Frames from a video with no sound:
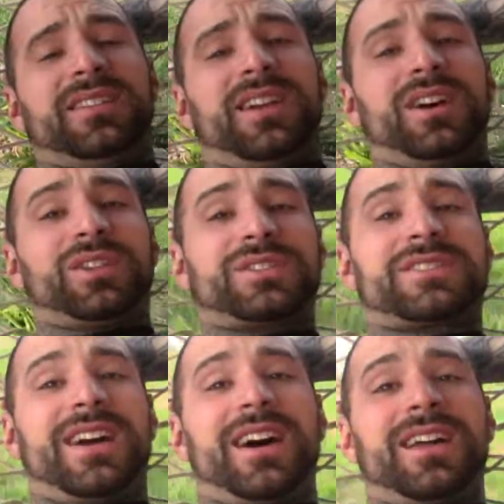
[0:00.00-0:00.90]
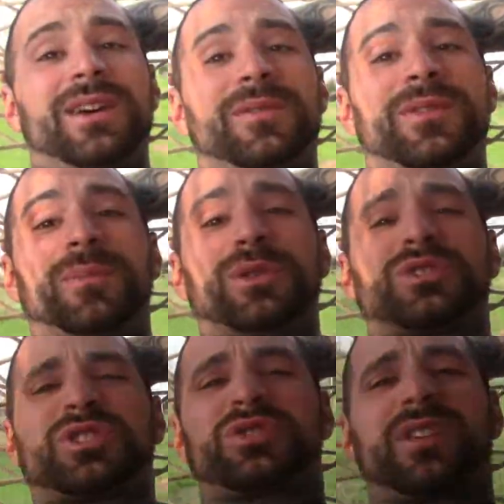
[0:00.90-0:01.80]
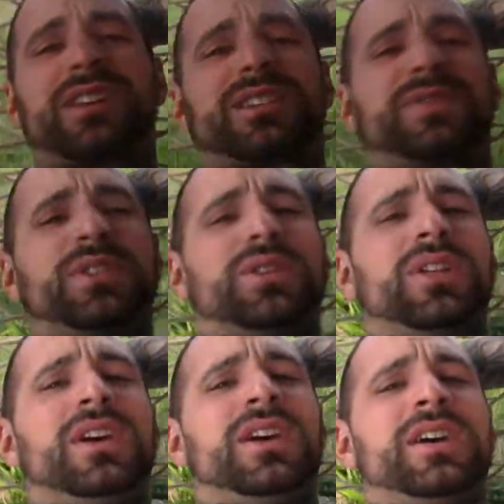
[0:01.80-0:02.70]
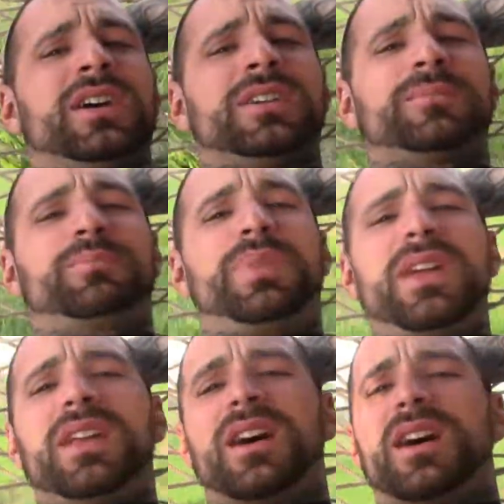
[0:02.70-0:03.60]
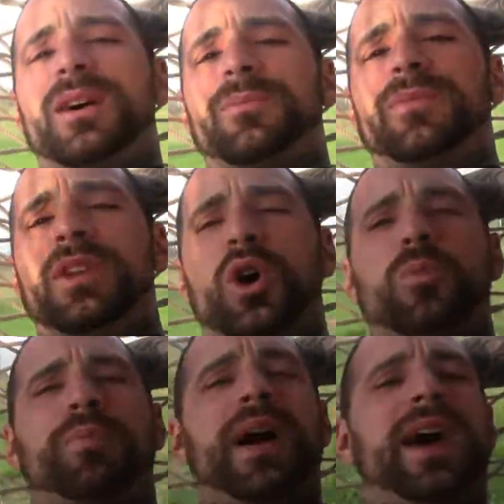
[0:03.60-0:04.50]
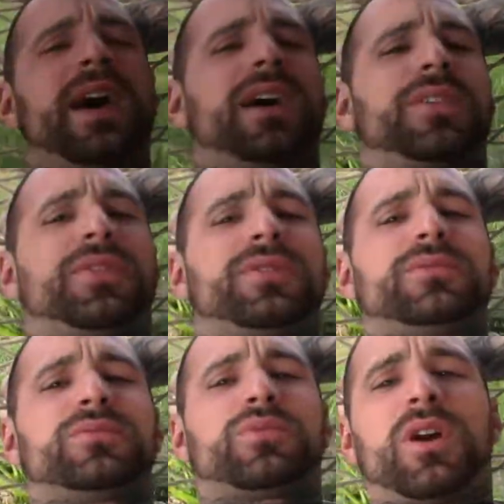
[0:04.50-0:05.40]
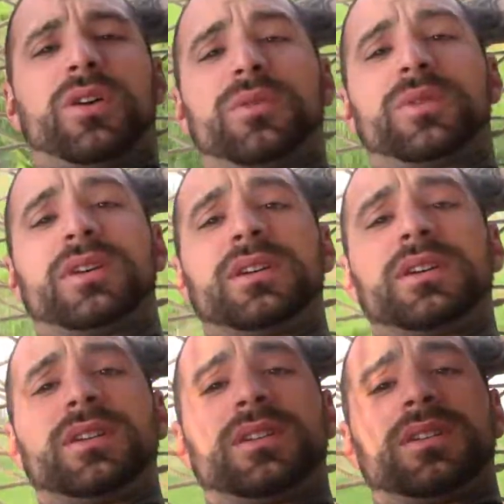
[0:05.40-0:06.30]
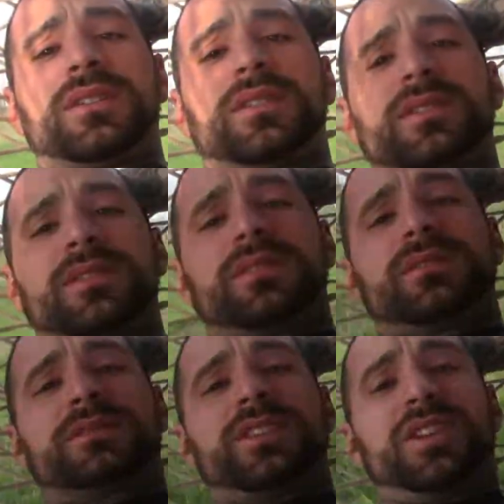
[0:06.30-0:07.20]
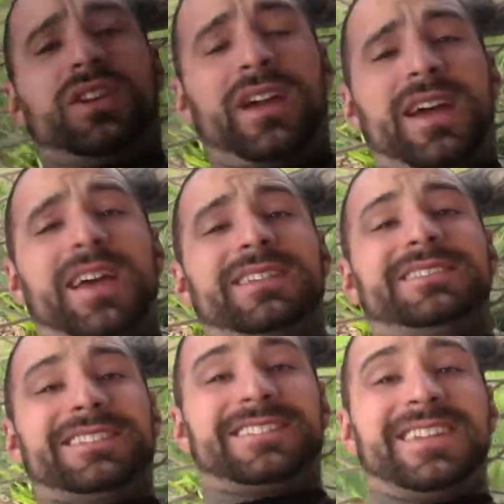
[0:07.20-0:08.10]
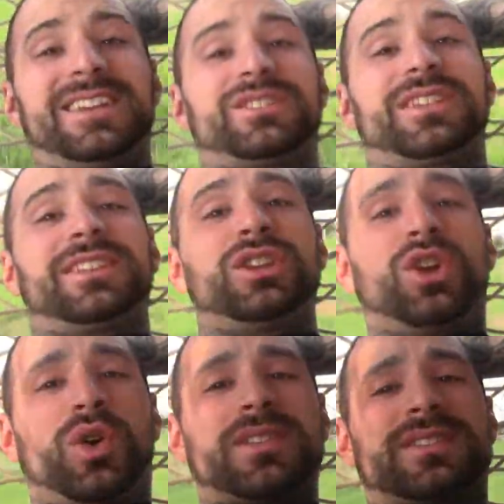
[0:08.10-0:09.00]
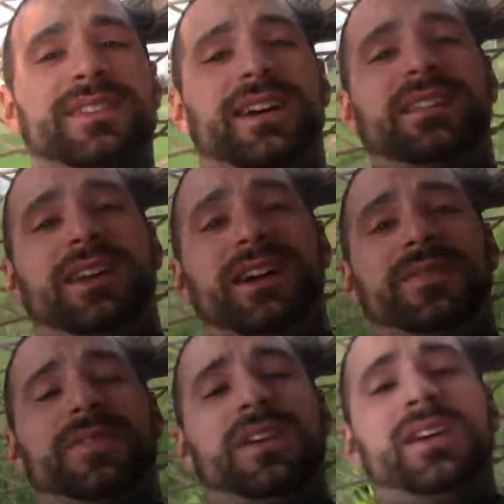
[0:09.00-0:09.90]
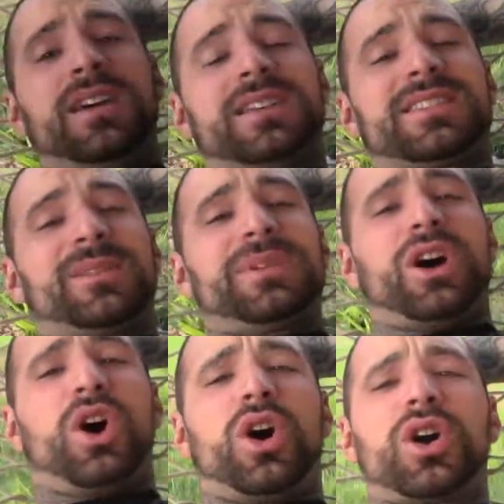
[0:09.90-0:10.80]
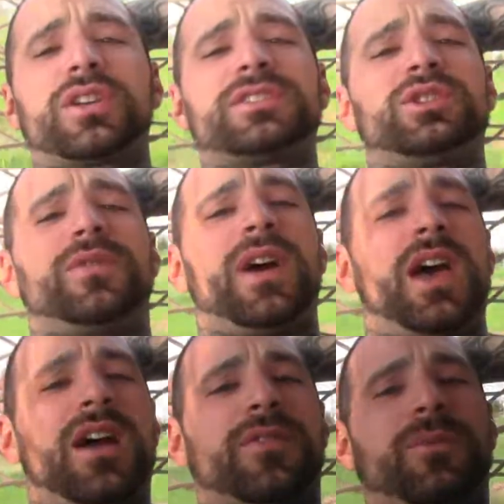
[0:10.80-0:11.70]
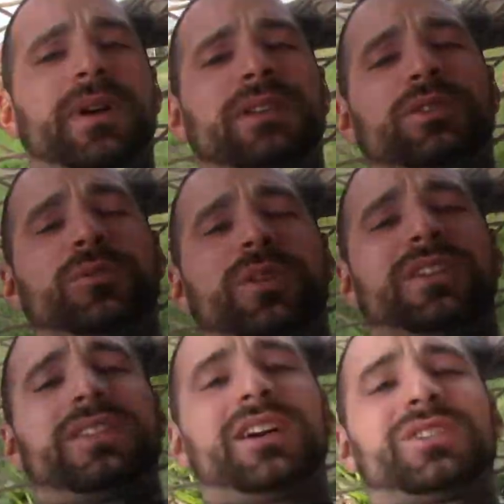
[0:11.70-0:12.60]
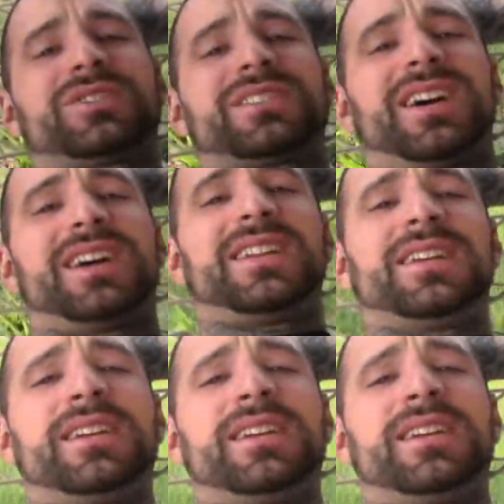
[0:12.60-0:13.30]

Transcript: the other side of the most stressful, beat up, no path road to your destination and your C9 life is going to be the hardest you've ever been through. But on the other side